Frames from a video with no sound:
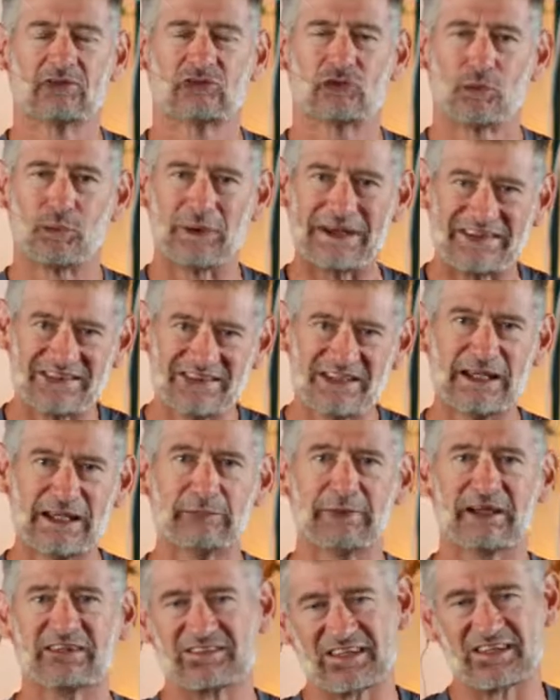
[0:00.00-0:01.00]
to
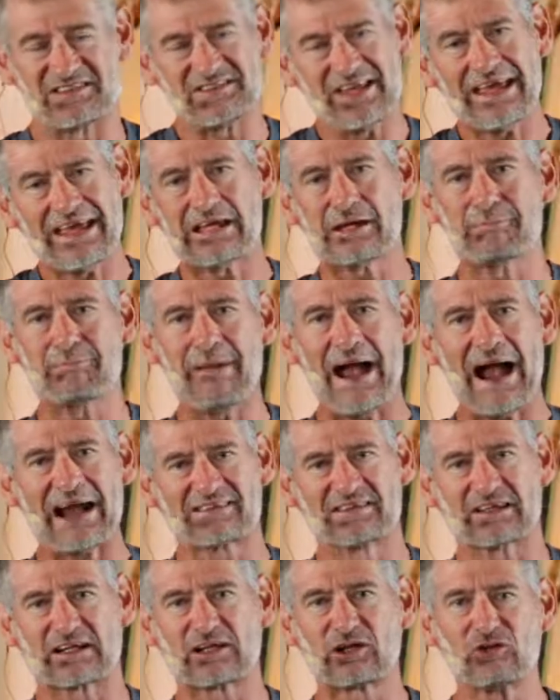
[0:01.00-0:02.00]
redeem it, to take it
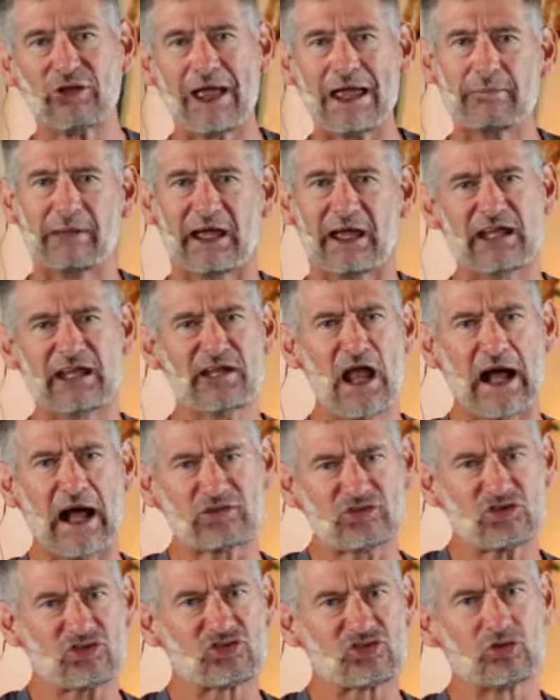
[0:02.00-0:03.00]
back, to claim it. And
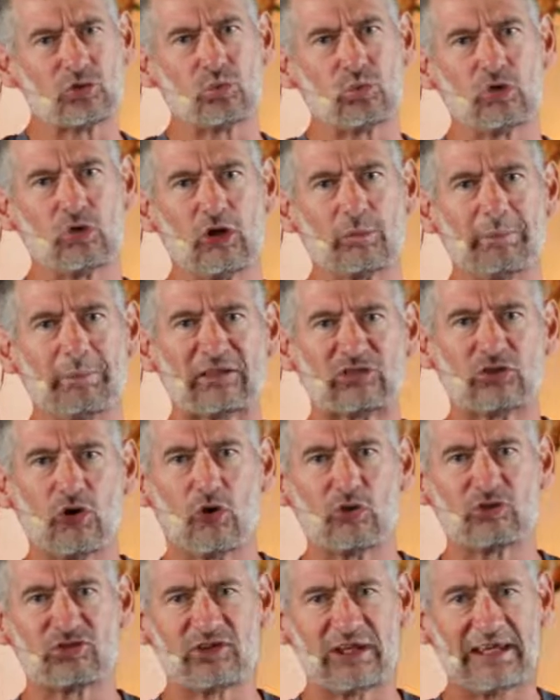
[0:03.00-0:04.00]
not just the world, but
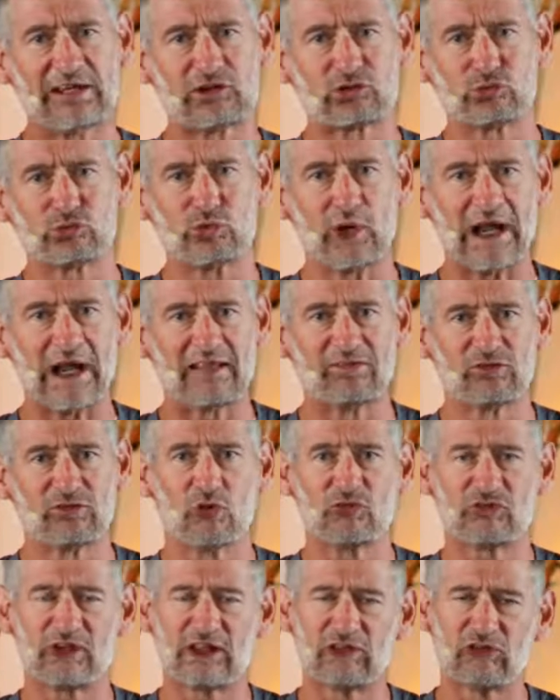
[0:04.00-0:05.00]
those that he created,
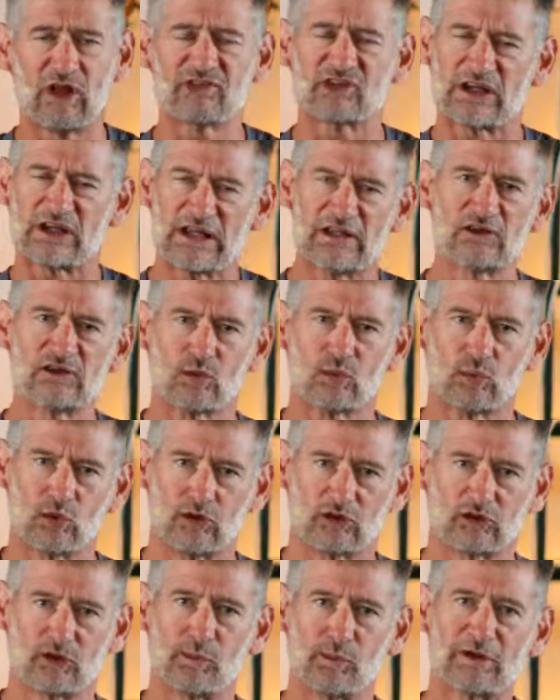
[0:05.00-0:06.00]
those he loves in the
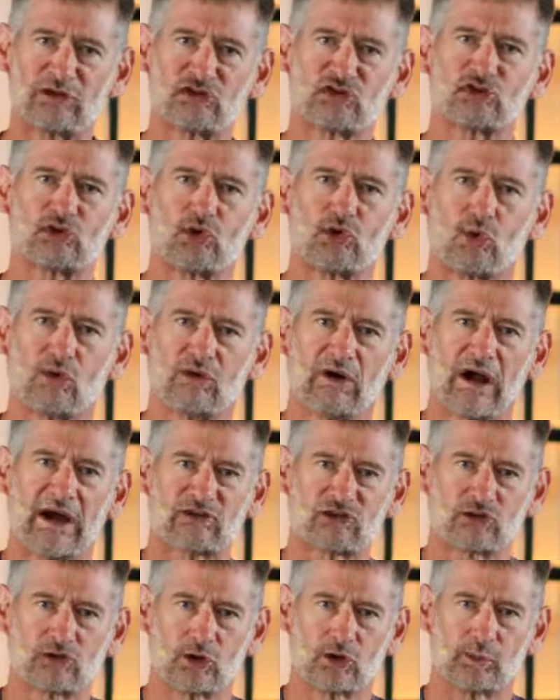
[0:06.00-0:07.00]
world, to restore
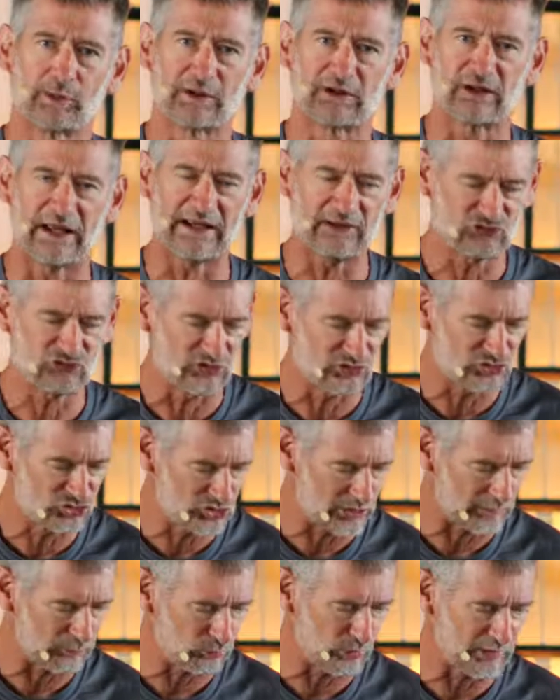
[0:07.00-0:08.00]
us to a
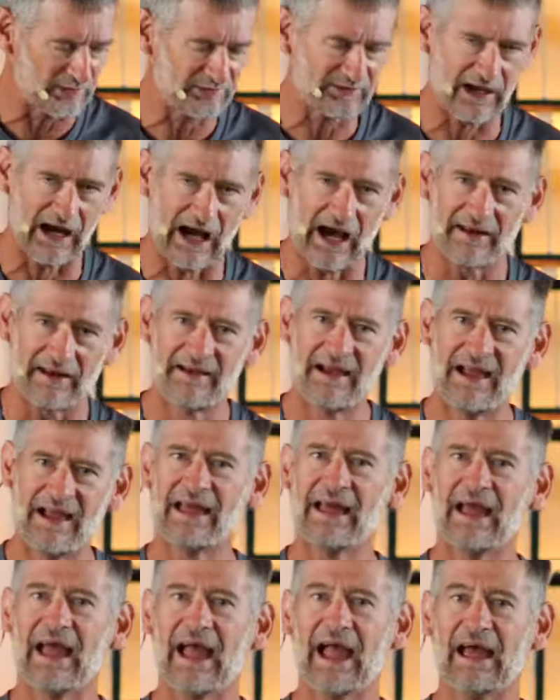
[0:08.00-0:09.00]
relationship with God.
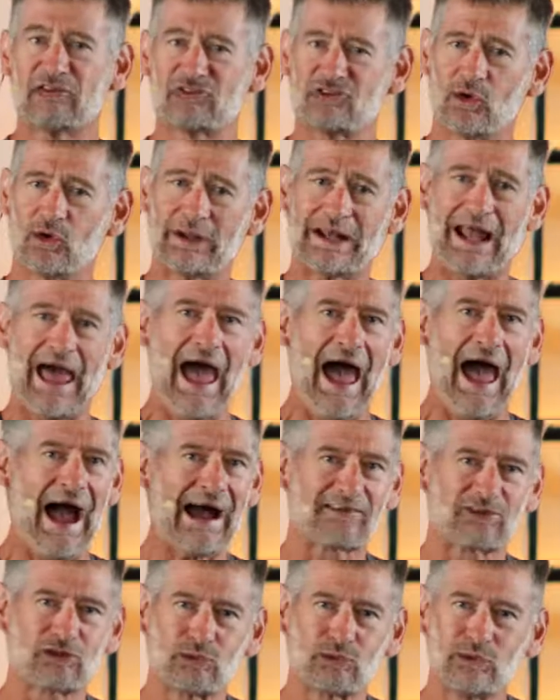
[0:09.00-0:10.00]
And so in
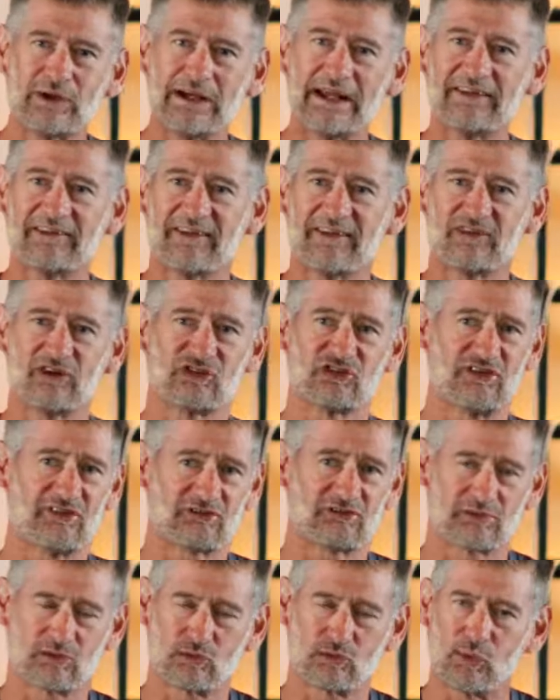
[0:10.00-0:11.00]
Act 3, that there's
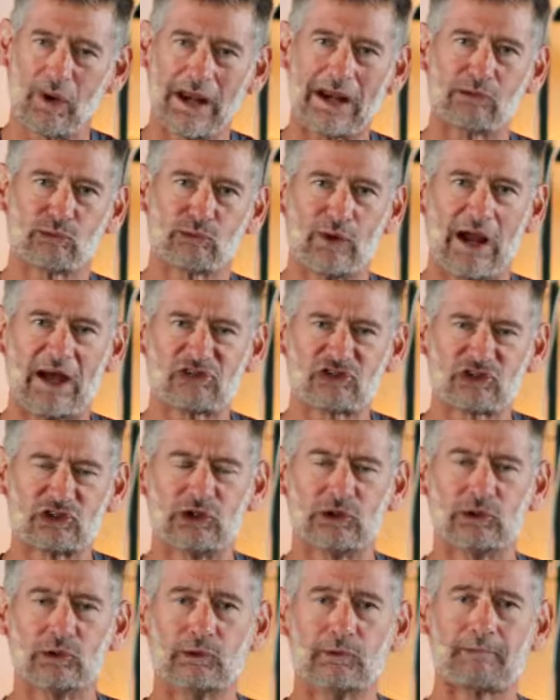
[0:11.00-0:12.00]
this great
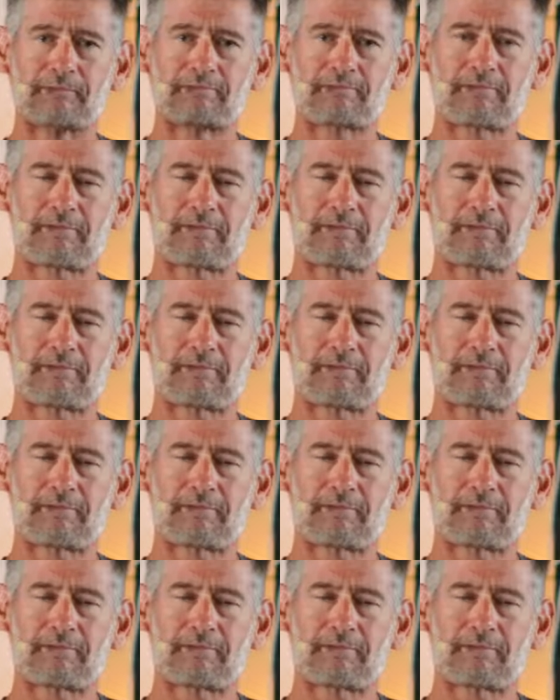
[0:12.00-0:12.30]
rescue,